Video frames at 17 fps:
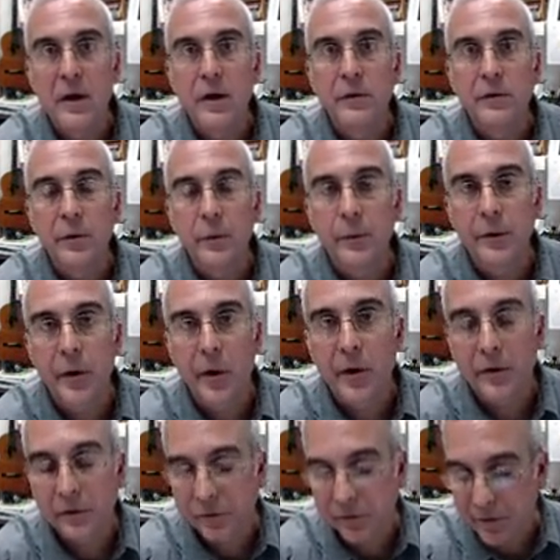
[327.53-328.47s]
So we call
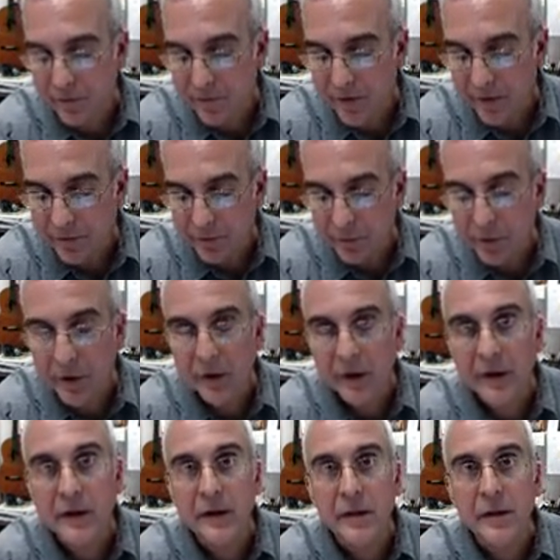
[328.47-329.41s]
this the facial
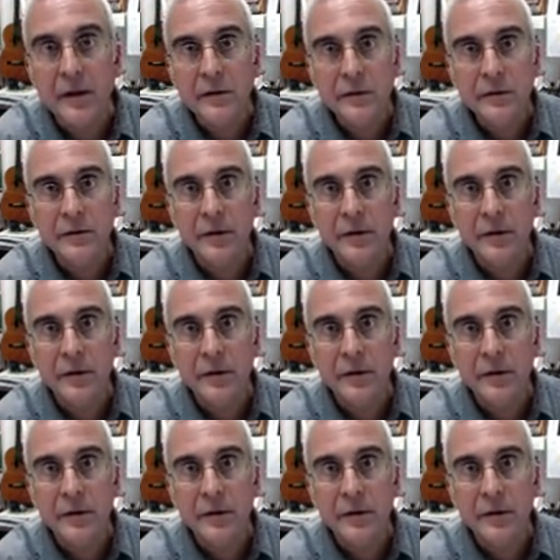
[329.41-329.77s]
colliculus.